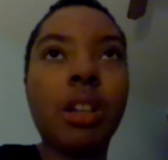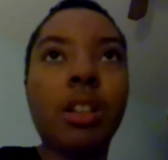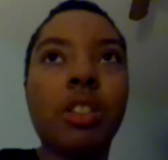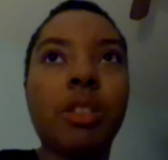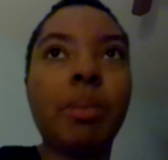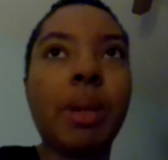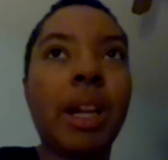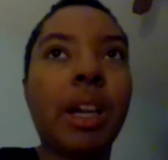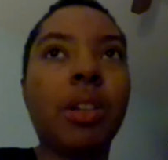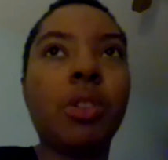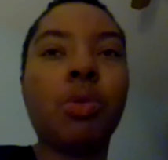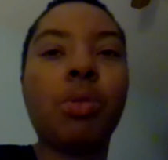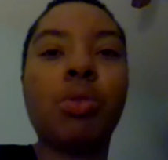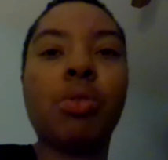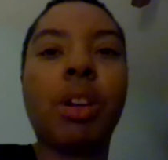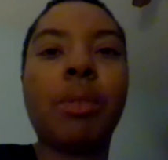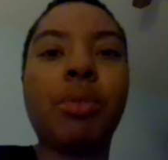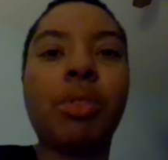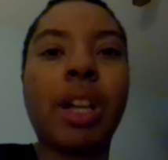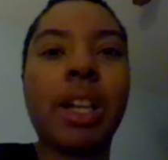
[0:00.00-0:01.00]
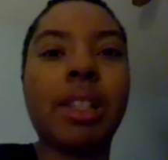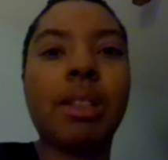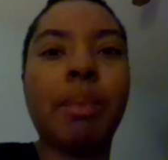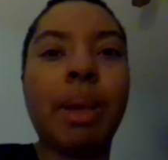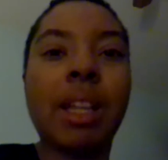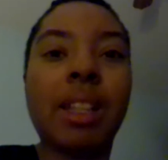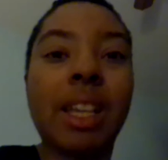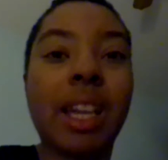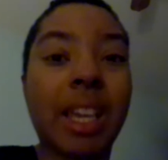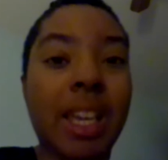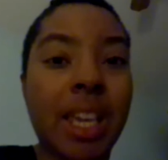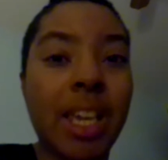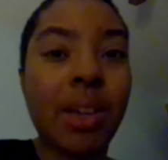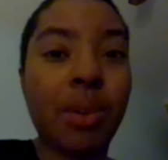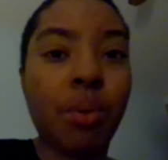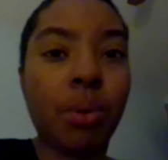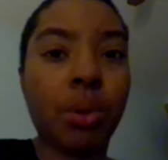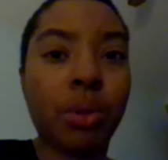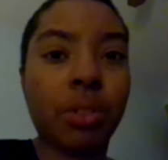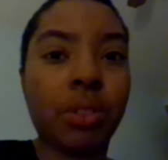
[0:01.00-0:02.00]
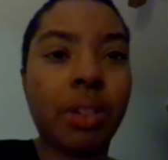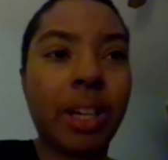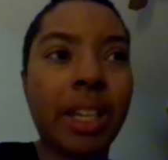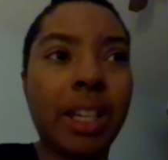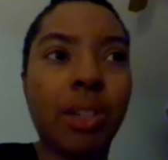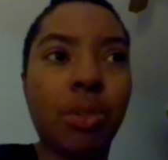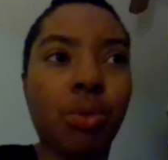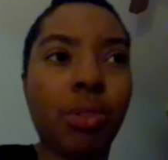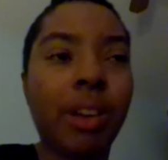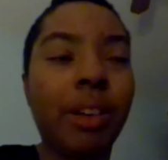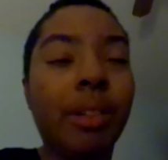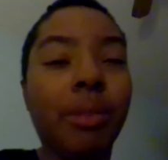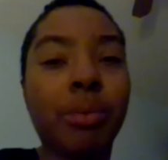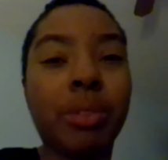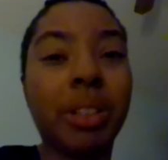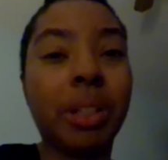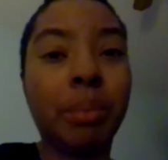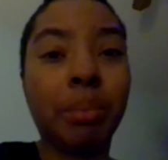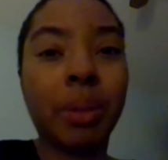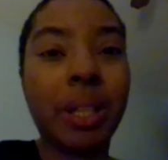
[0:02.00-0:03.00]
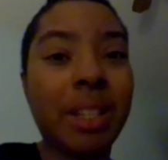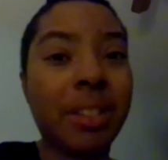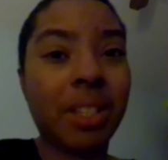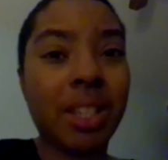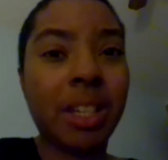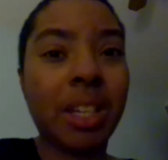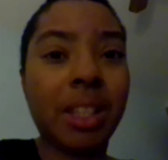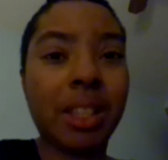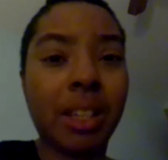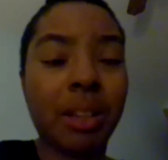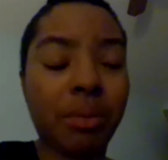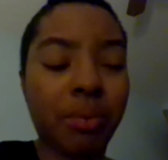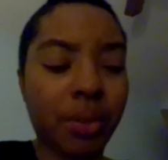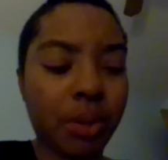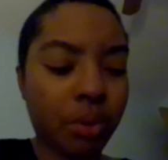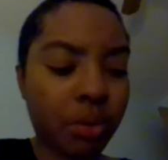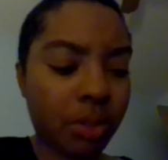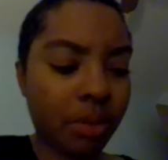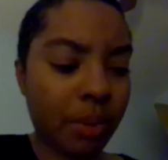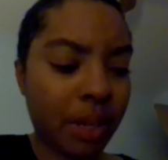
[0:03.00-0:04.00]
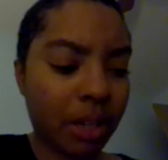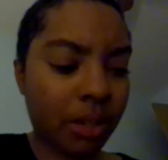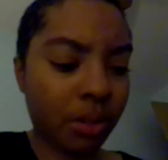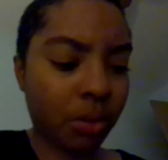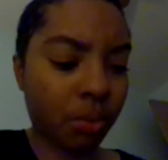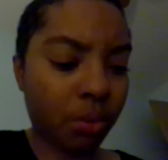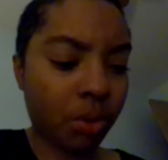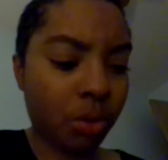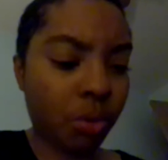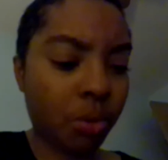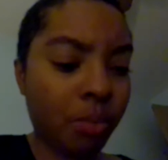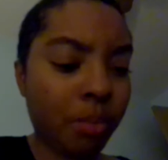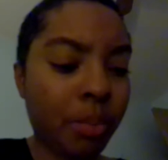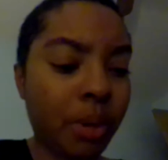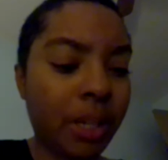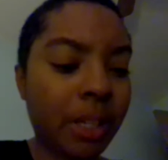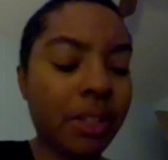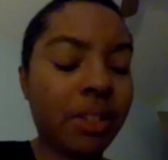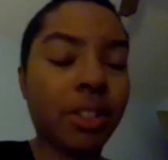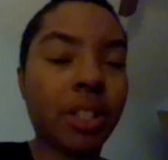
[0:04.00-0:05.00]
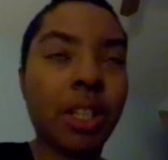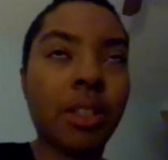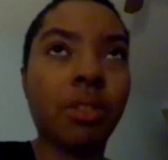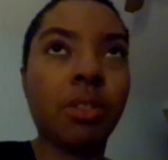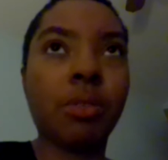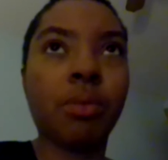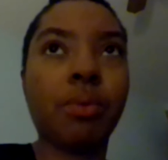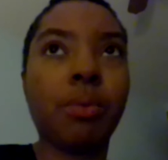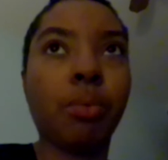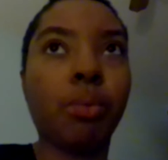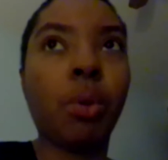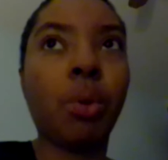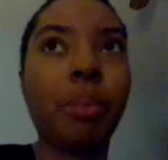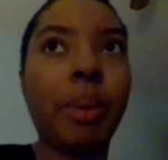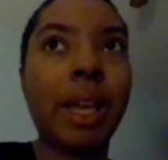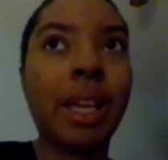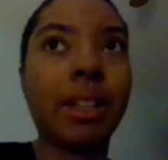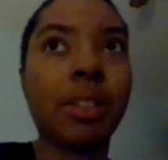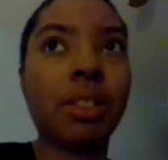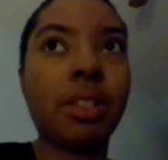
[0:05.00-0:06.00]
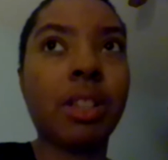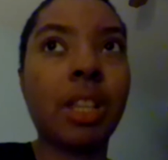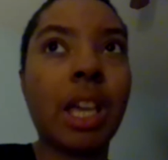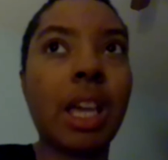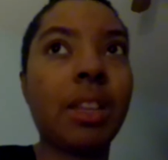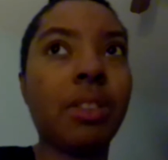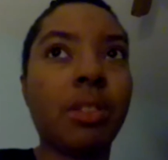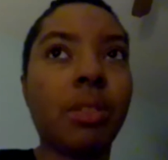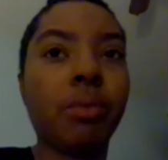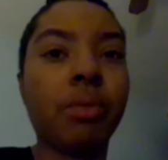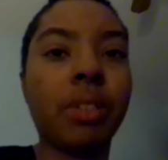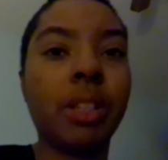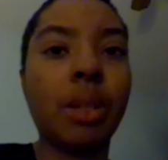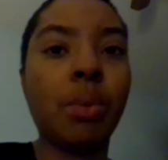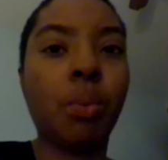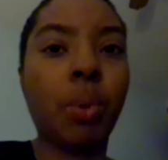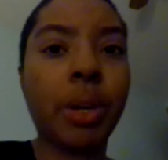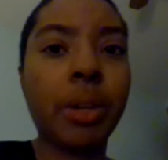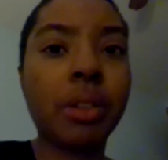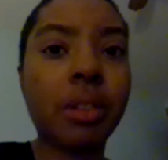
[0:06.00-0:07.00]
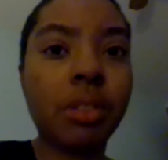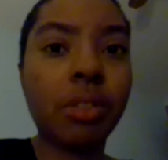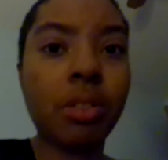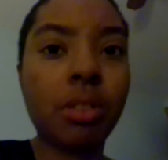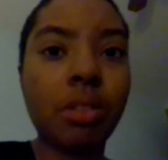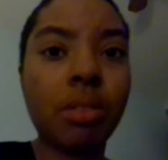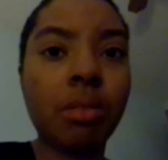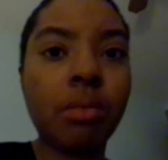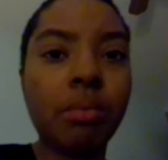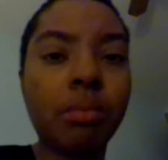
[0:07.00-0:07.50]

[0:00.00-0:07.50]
To be honest with you, I've tried to make that equal. So I didn't try to really place anything first, to be honest with you. But since romance hasn't really worked,